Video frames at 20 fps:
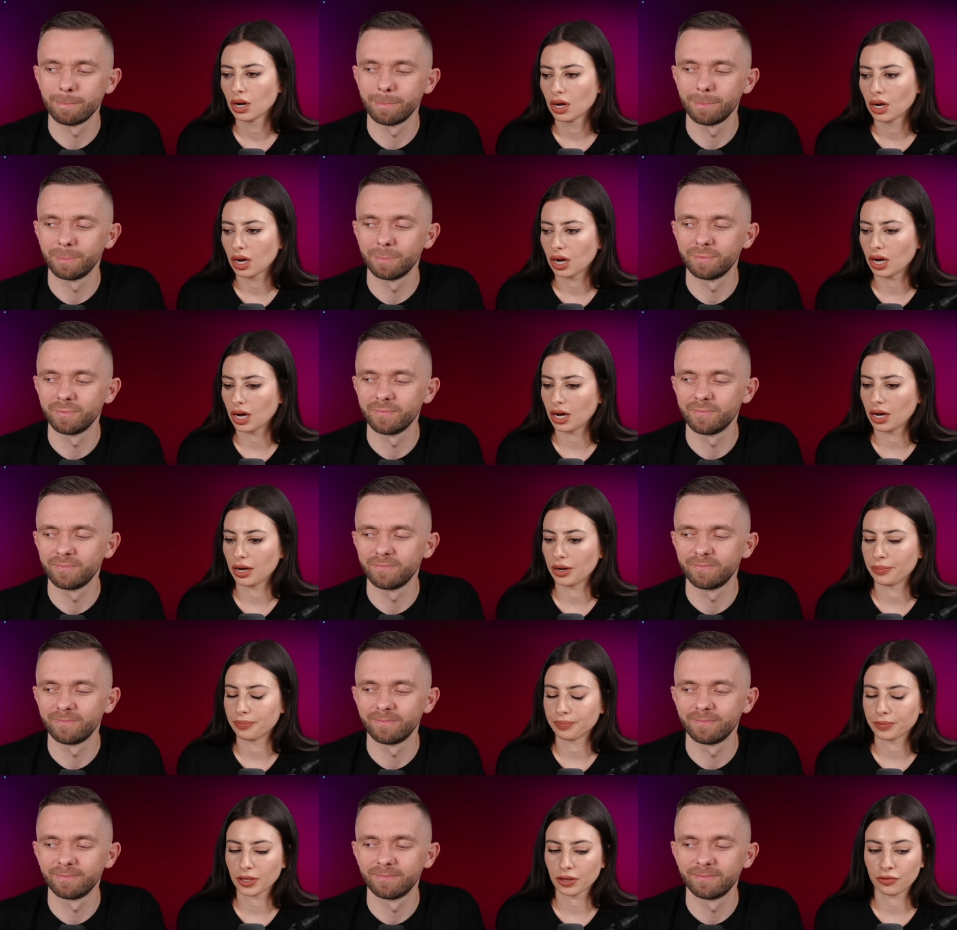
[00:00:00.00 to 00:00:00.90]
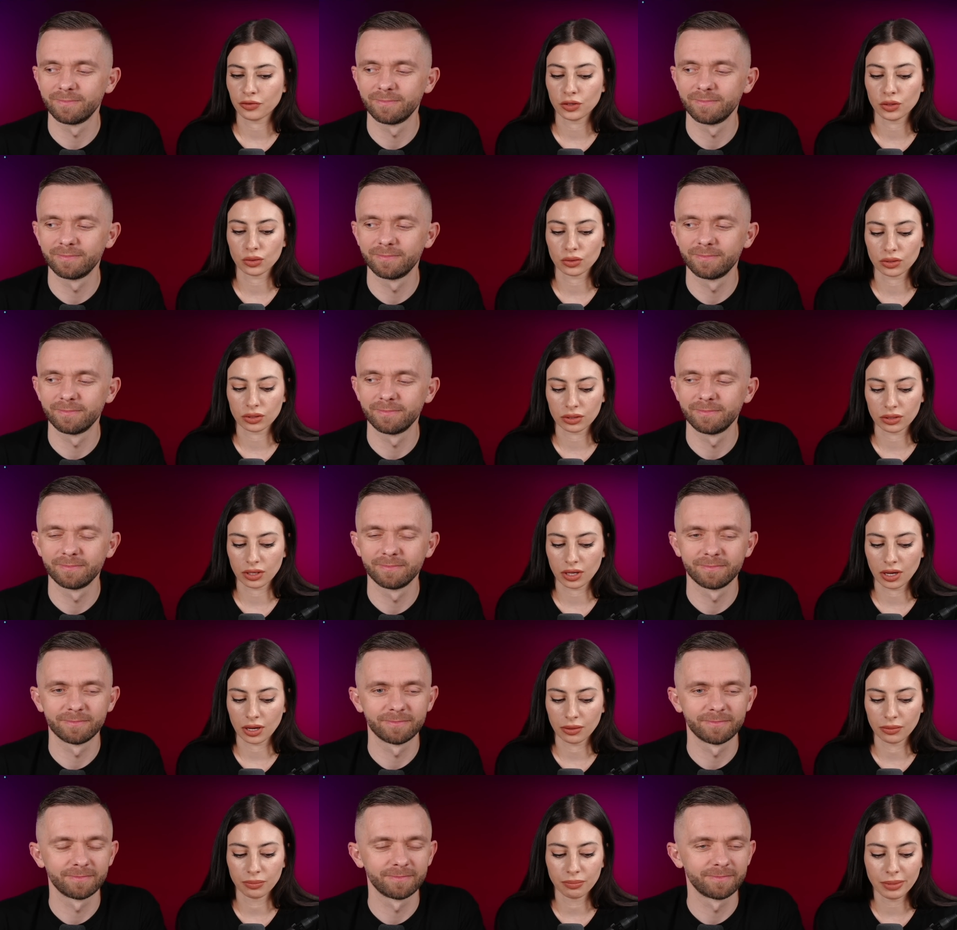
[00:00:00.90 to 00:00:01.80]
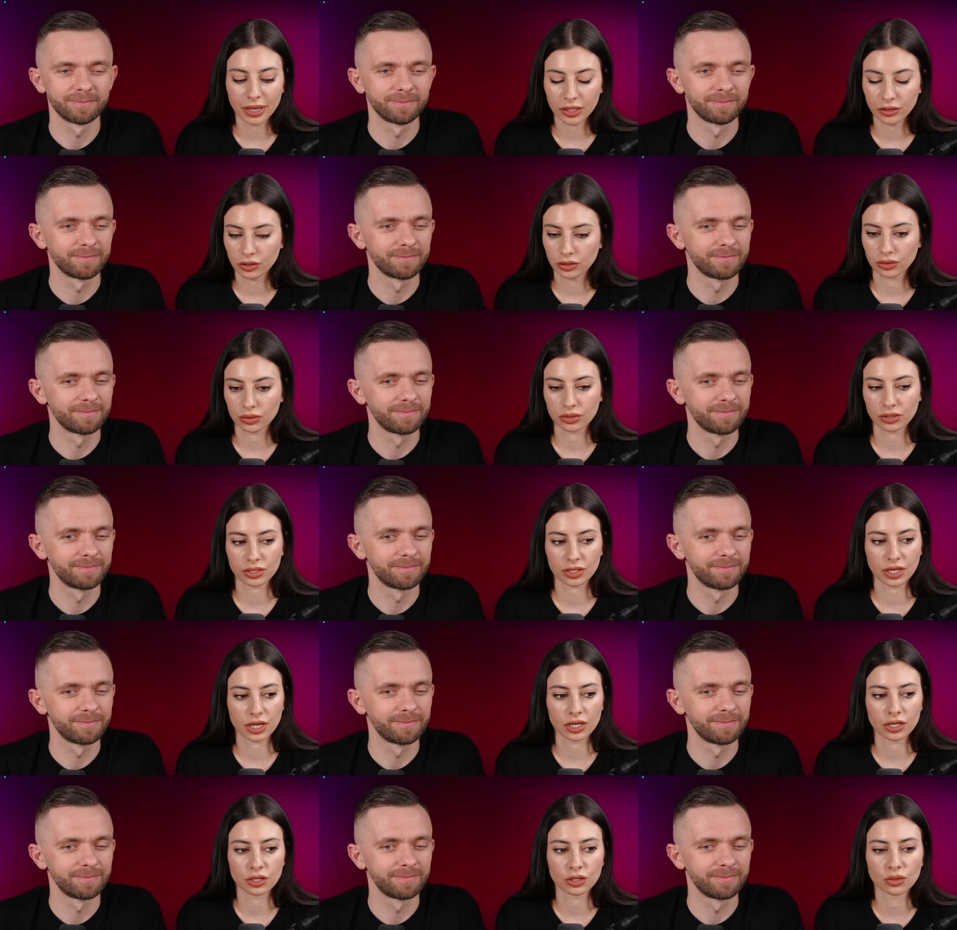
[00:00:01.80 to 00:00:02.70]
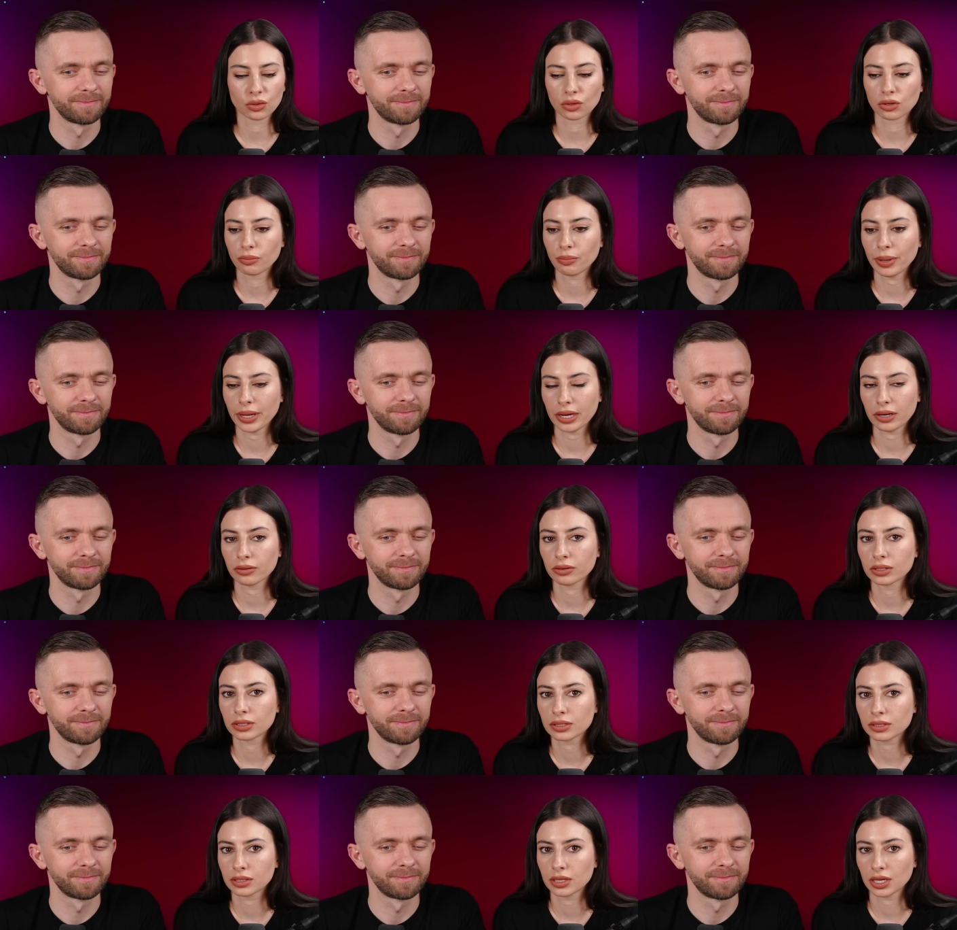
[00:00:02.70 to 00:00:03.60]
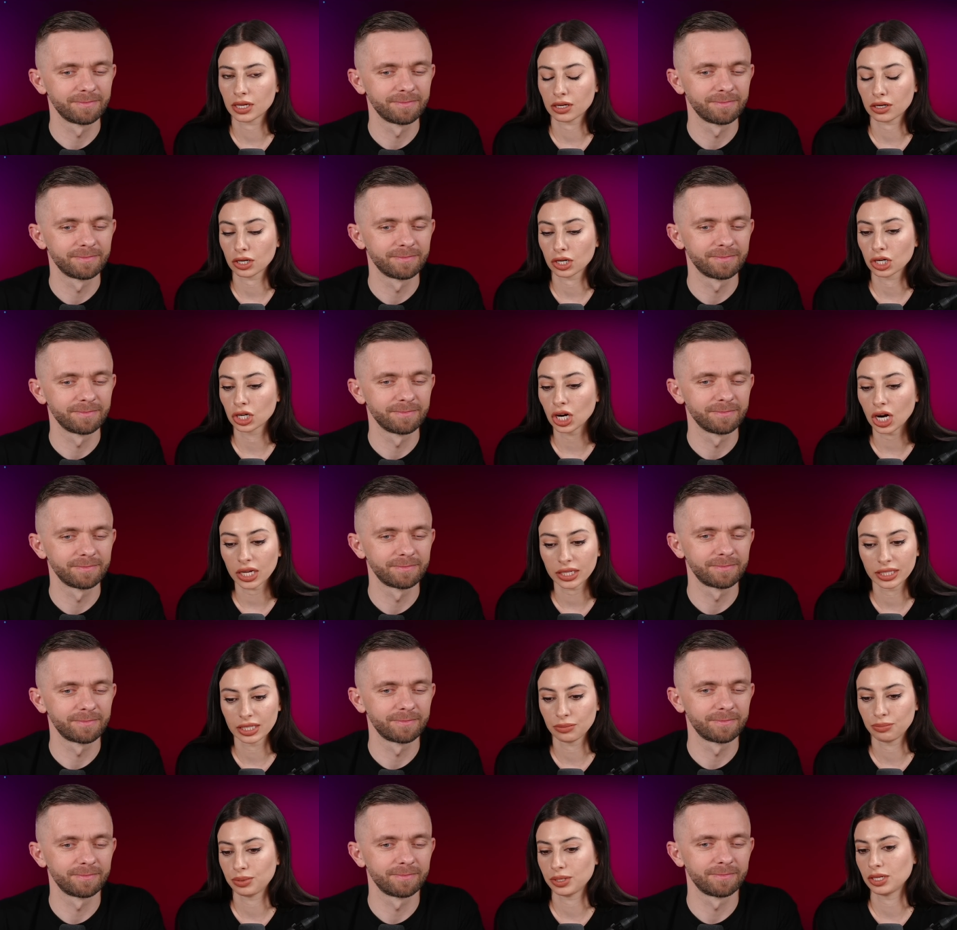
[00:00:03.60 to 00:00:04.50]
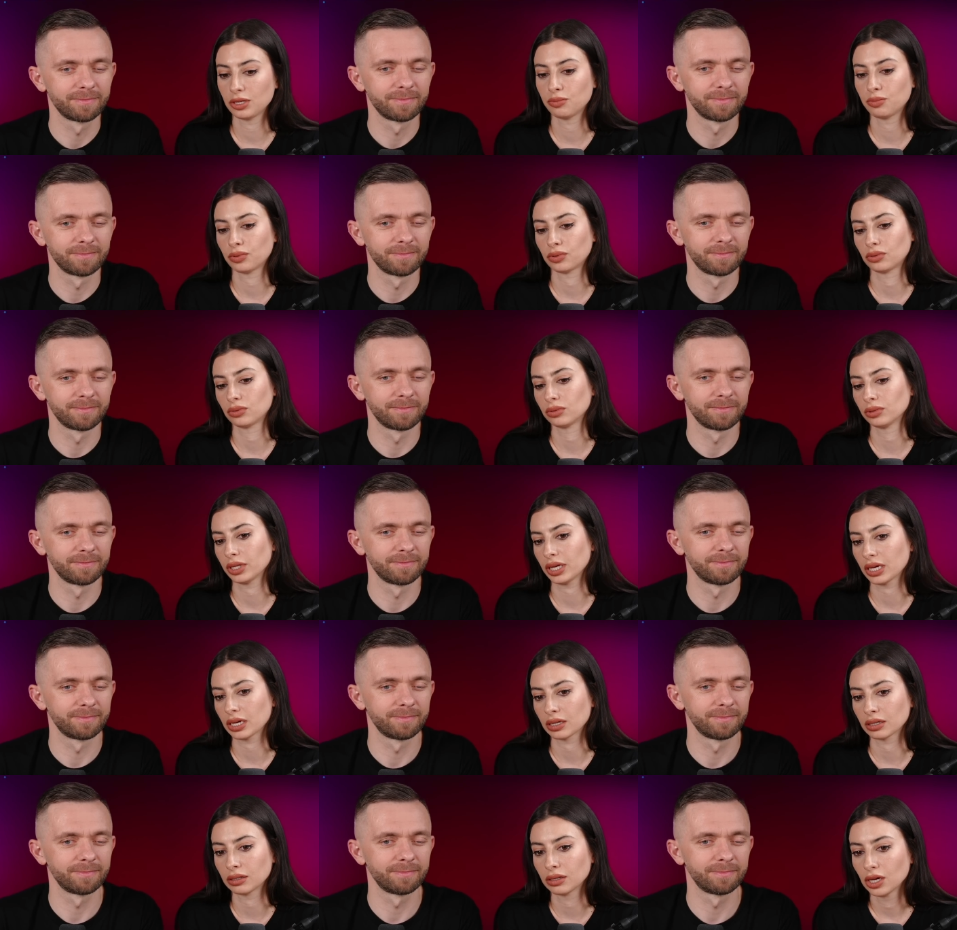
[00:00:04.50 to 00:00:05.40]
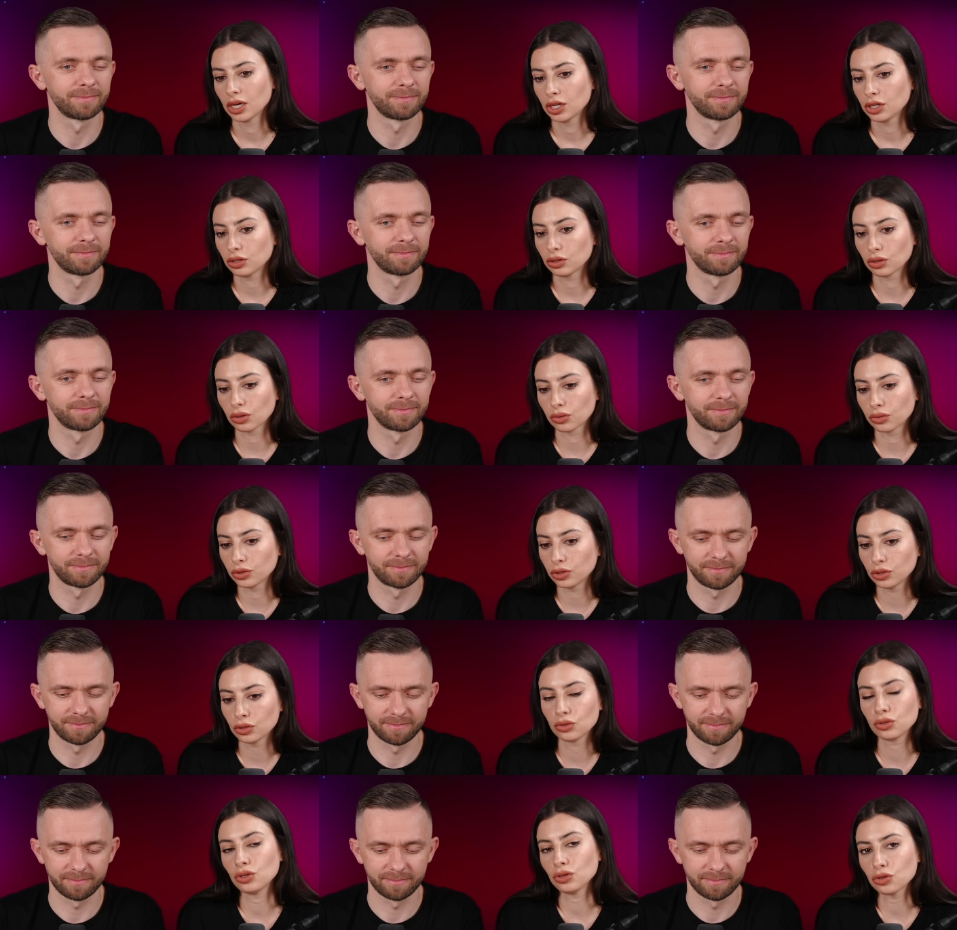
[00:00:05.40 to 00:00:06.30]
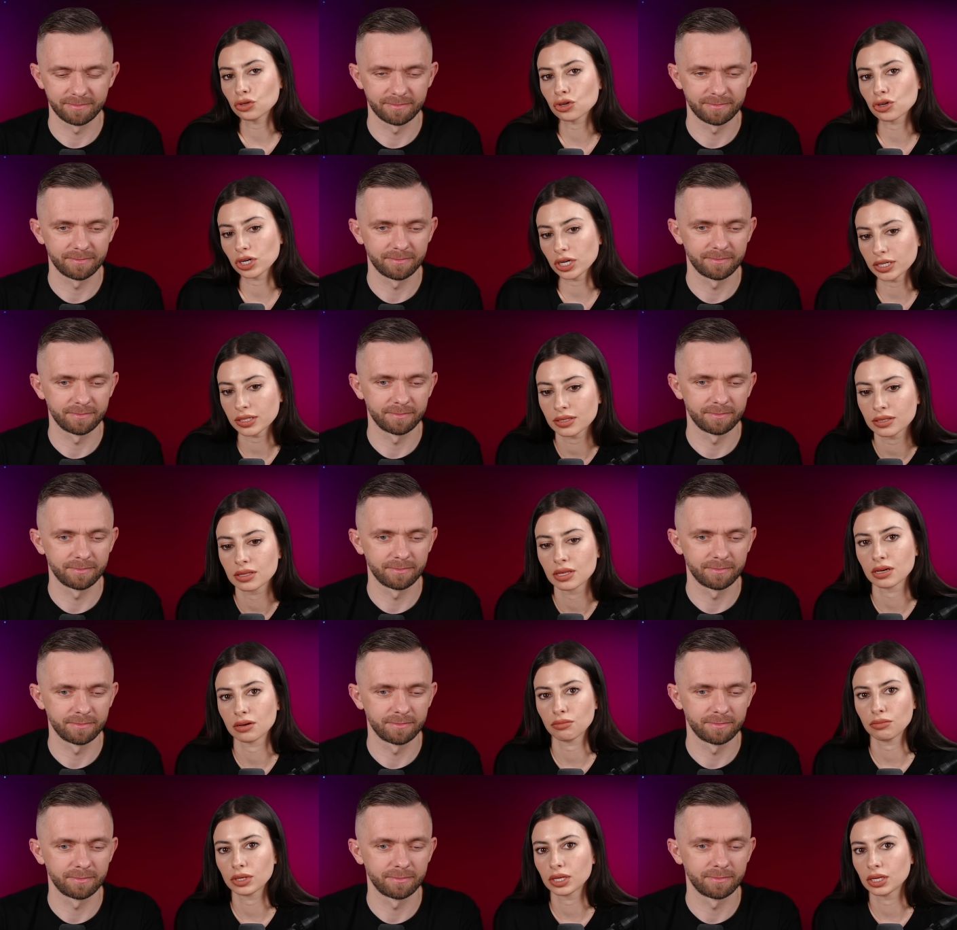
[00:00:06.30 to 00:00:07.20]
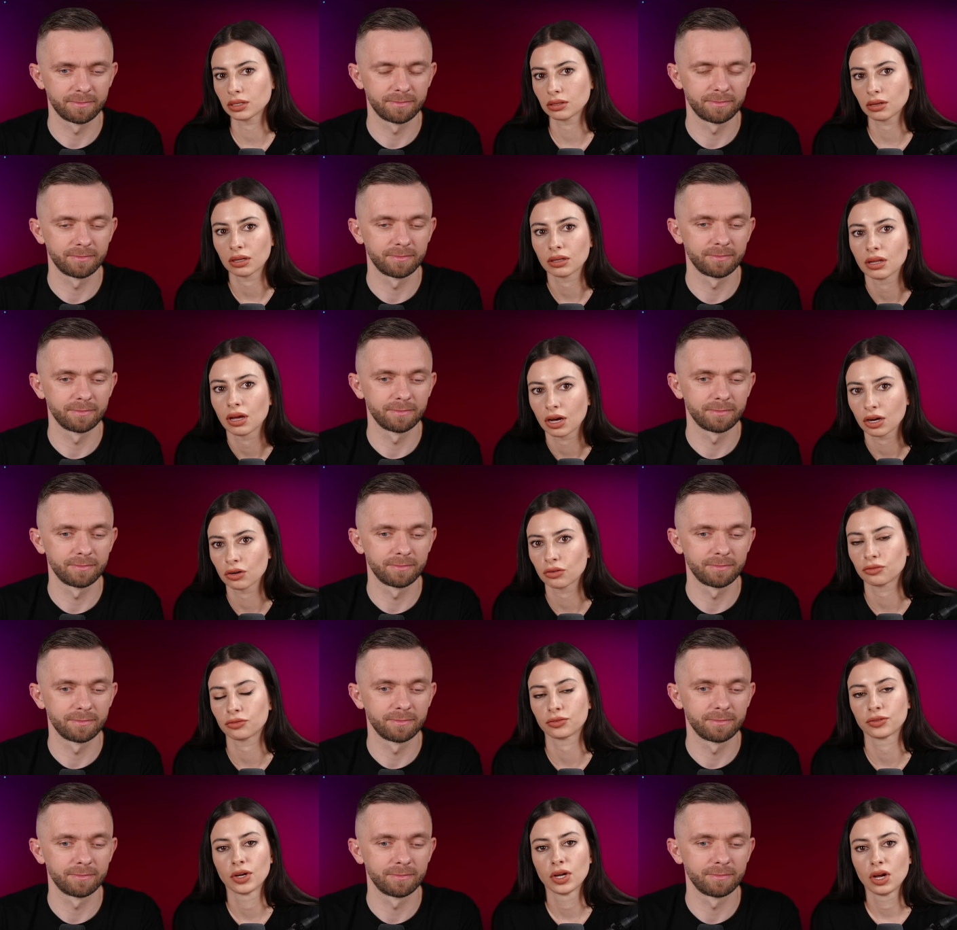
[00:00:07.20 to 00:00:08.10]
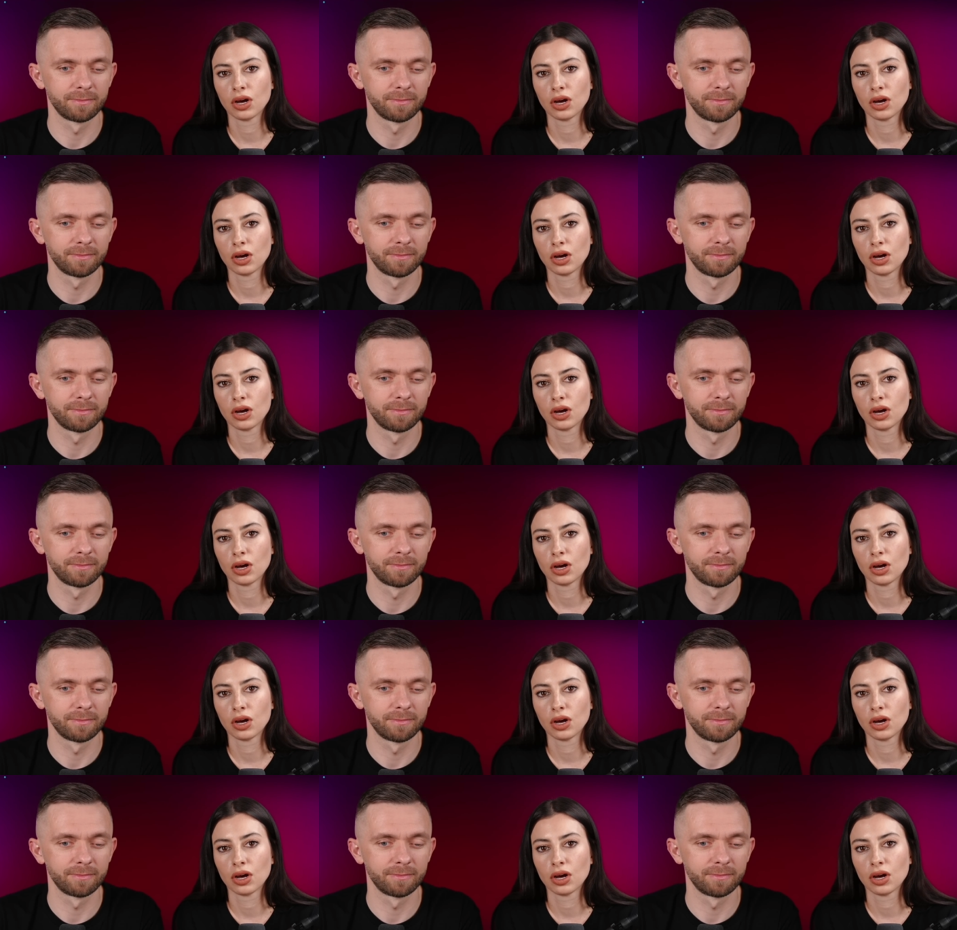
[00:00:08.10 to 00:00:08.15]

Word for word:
Speaker 1: um, if your uh, mentors and your parents they are godly people and you know you you trust them in a lot of